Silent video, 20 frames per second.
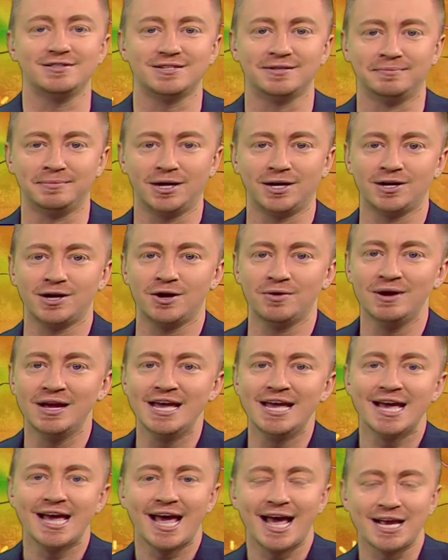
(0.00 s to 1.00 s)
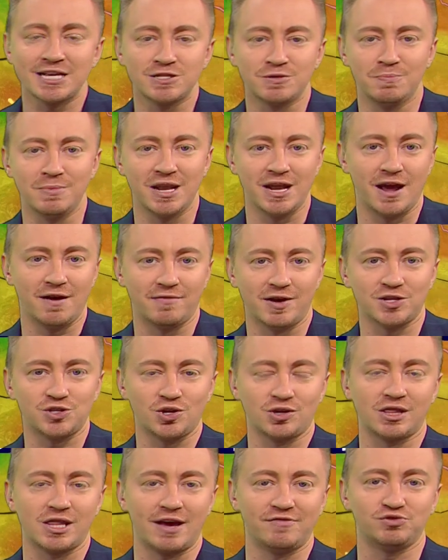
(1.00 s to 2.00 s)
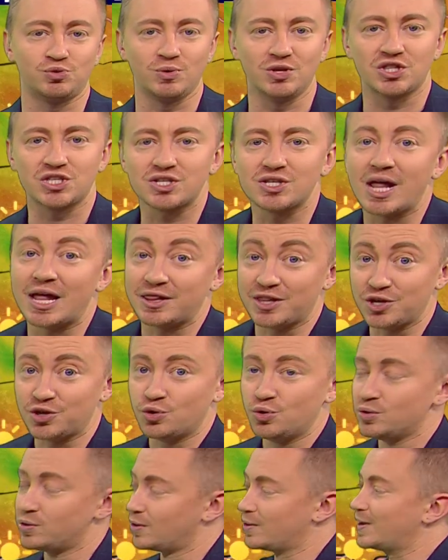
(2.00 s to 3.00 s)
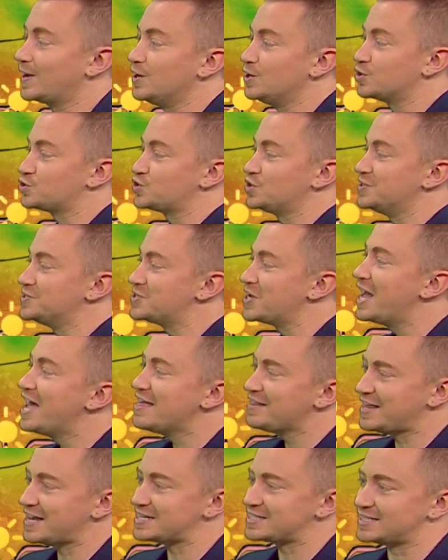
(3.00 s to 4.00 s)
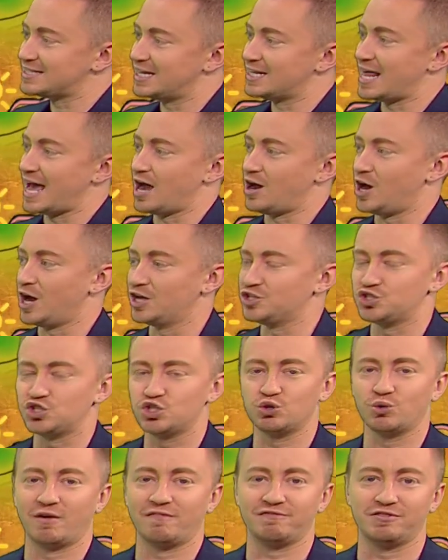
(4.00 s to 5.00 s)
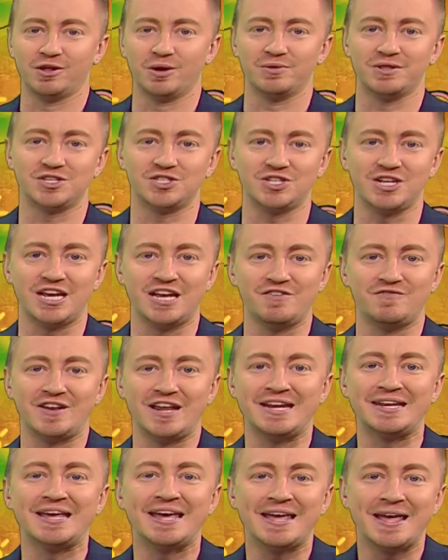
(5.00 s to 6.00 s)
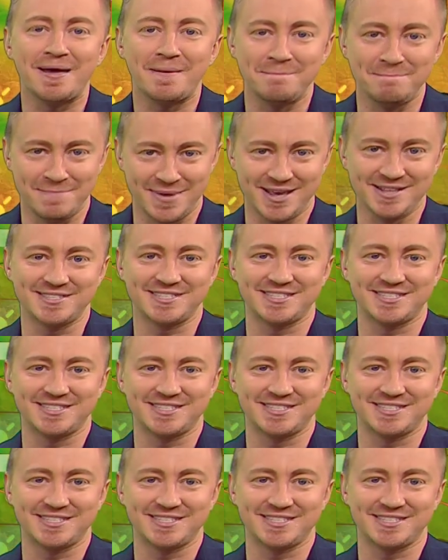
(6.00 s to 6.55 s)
tomorrow, as many of us are left with slightly cooler conditions thanks to that onshore flow this evening mid